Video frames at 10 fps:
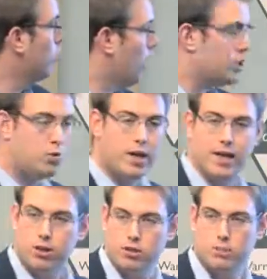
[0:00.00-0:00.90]
Once we
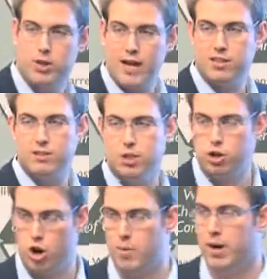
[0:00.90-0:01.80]
get those objectives
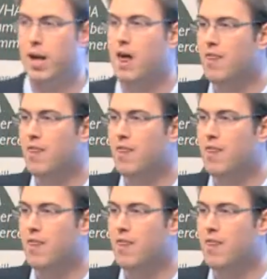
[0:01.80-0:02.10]
determined,